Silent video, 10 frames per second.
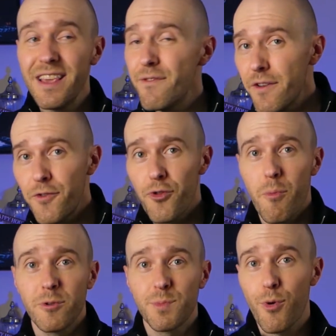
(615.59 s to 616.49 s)
even if you're the
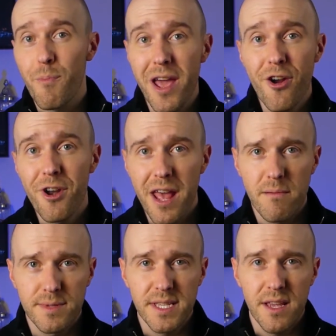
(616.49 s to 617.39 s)
most prepared
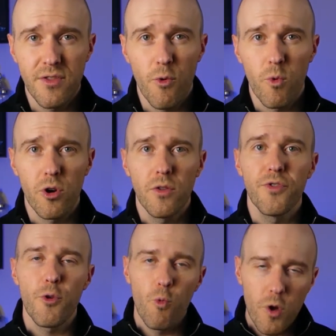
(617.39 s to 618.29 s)
MC in the
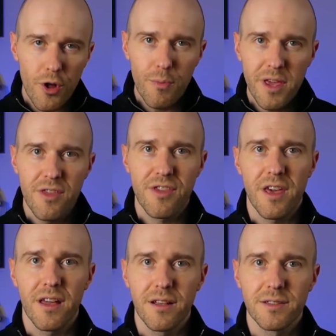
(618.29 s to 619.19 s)
world, there will be
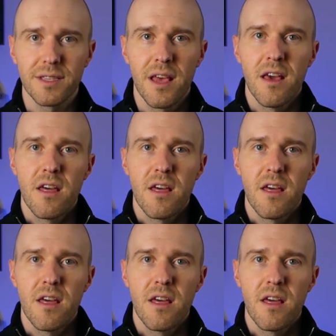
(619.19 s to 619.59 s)
things